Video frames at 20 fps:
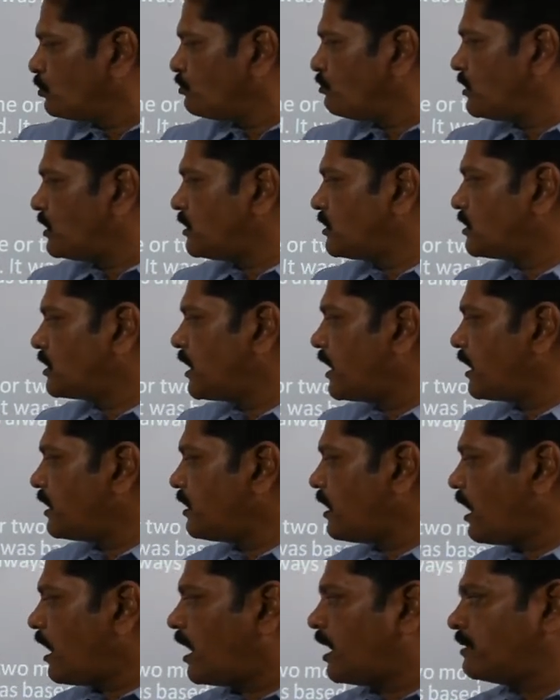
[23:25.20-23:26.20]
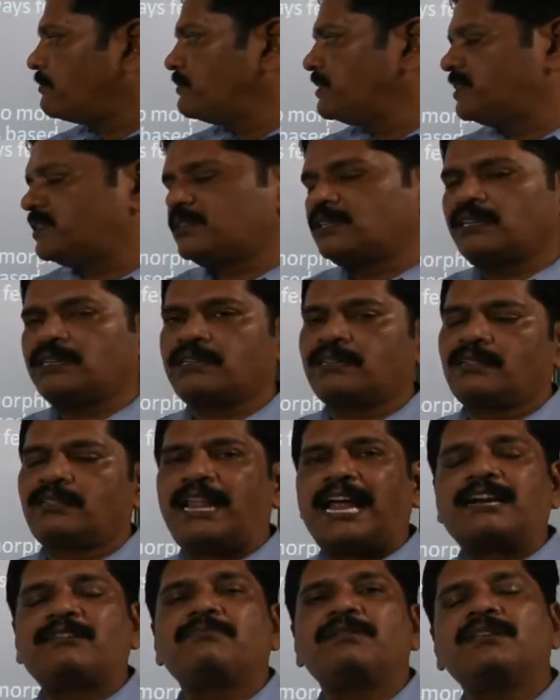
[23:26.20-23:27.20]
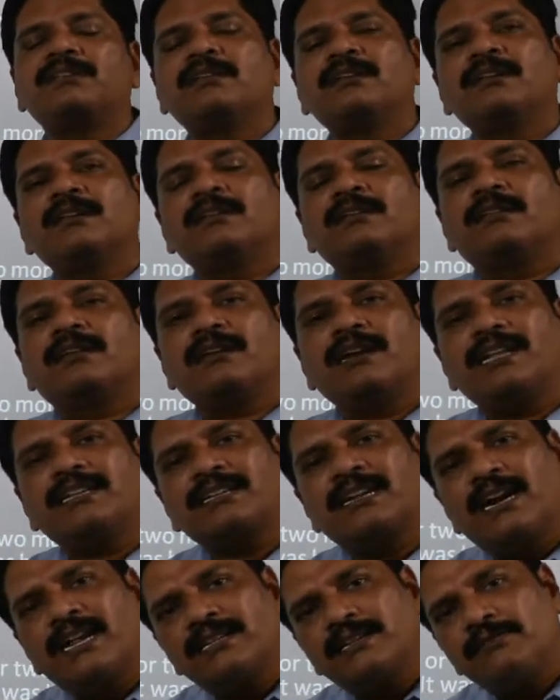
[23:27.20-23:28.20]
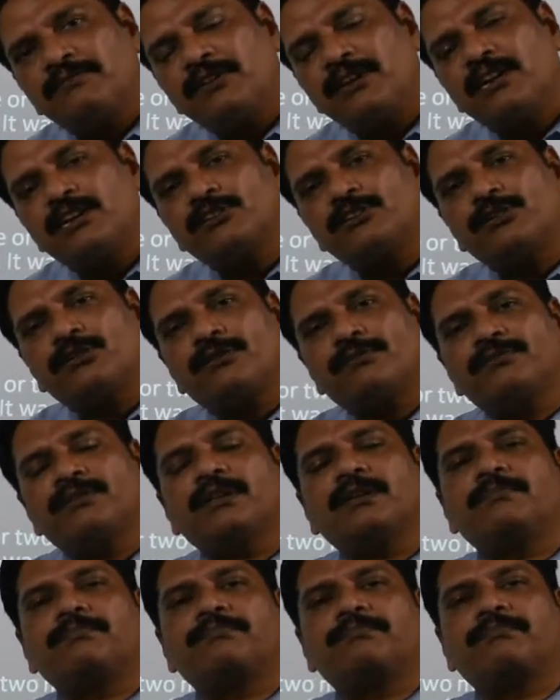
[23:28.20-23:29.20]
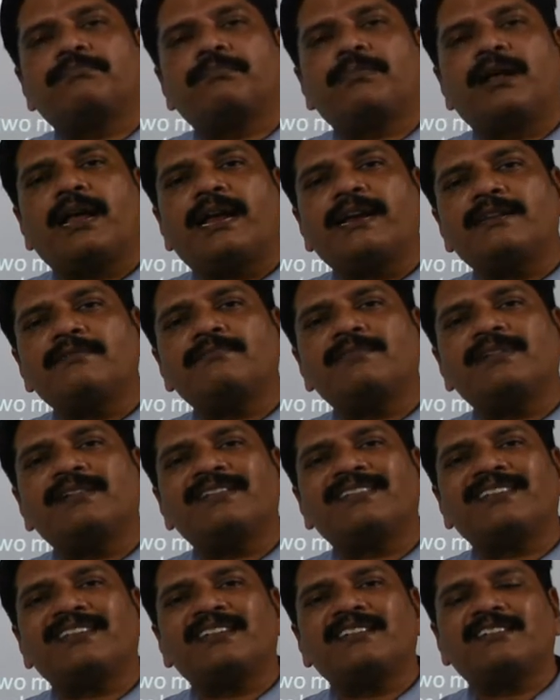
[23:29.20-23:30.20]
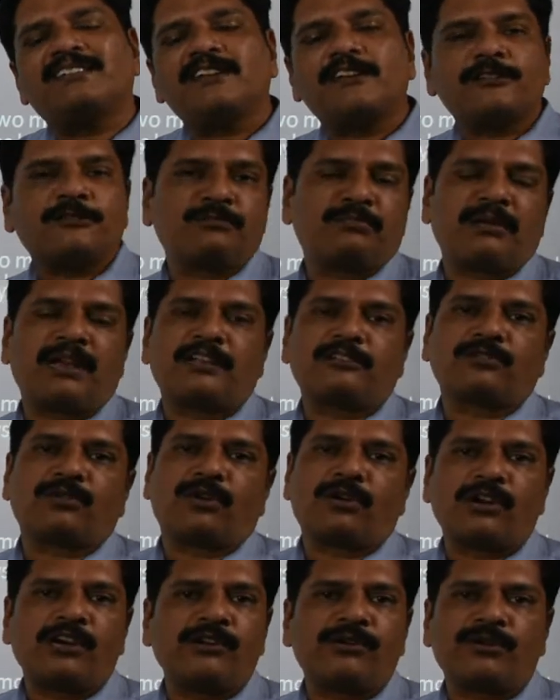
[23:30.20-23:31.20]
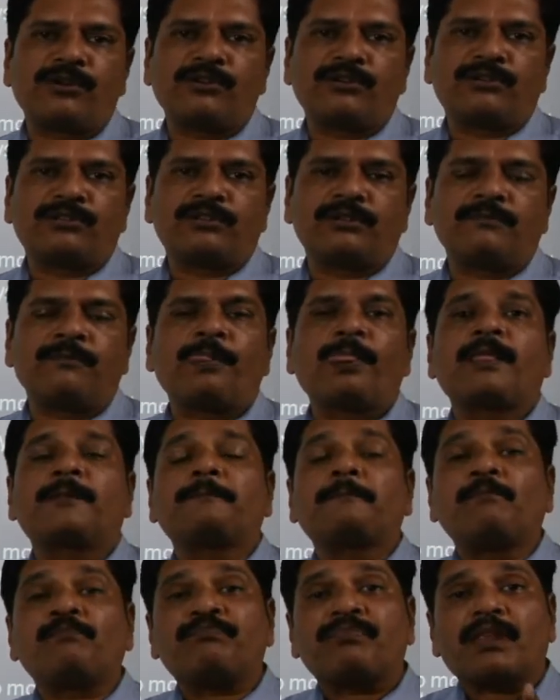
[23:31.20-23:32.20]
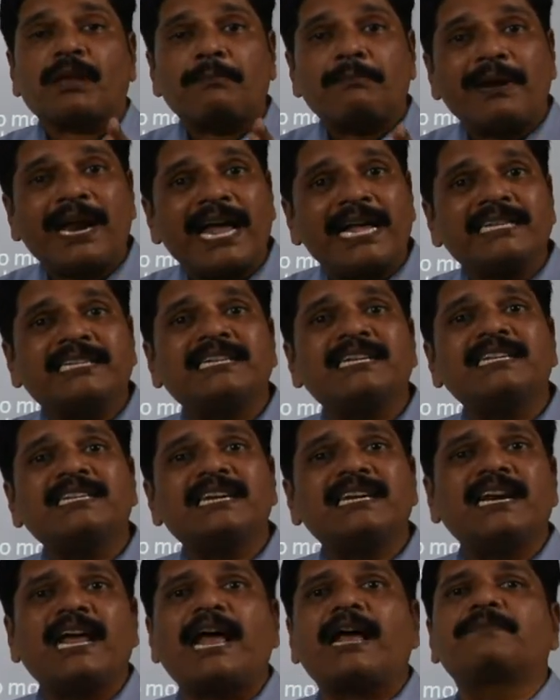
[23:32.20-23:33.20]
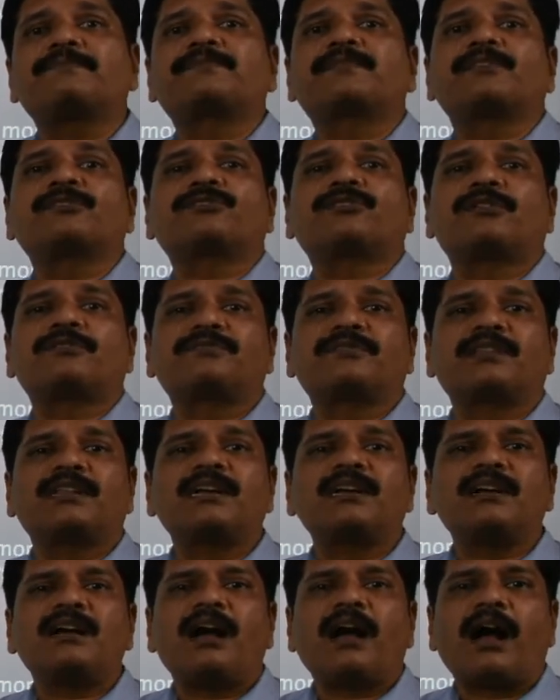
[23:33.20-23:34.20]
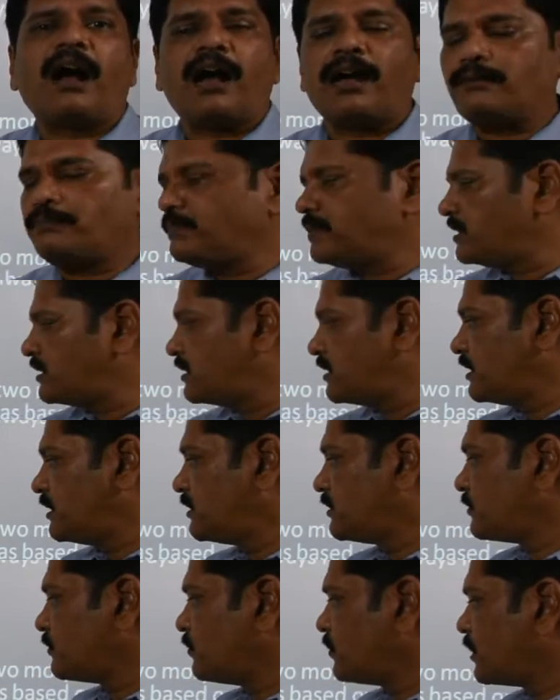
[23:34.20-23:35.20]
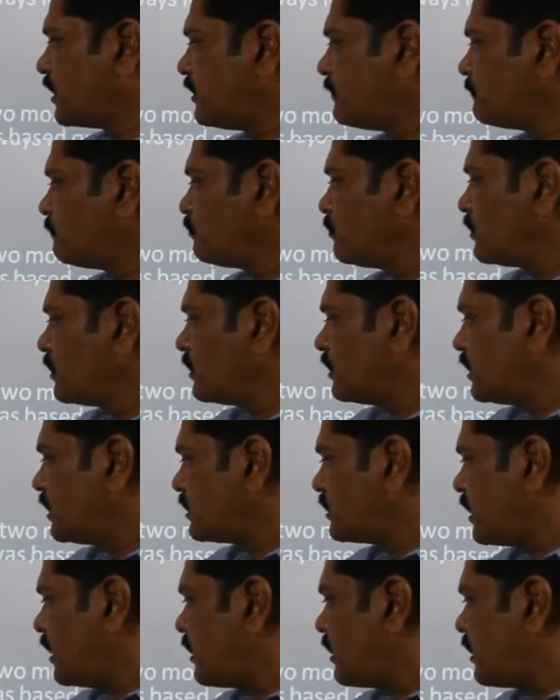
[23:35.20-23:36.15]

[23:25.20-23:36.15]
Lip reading: which had RBCs. That means the next classification of the animals is just based only on the presence and absence of the RBCs. Okay, this